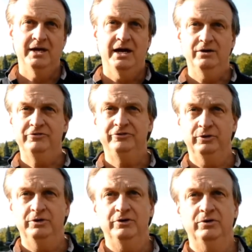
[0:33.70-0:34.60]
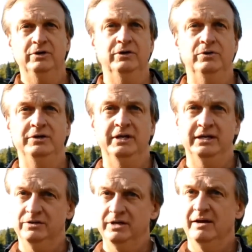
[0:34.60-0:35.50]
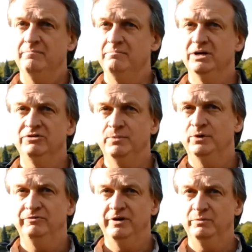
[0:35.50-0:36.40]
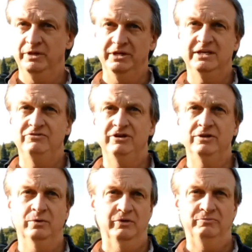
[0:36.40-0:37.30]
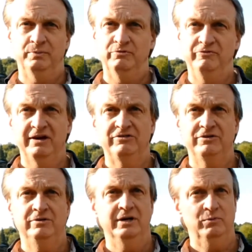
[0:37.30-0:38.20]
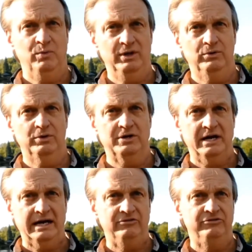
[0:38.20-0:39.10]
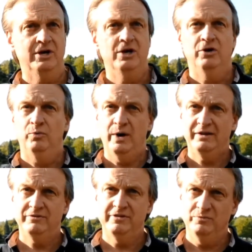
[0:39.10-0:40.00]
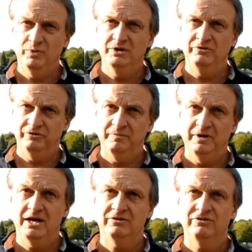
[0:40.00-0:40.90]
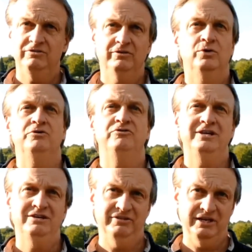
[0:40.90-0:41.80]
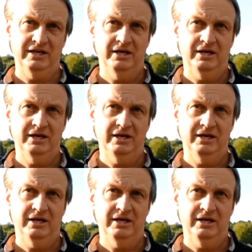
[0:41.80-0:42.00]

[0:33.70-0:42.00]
I also learned early on that you can have much more fun with a DJ who is professional and well organized rather than one who's obnoxious or cheesy.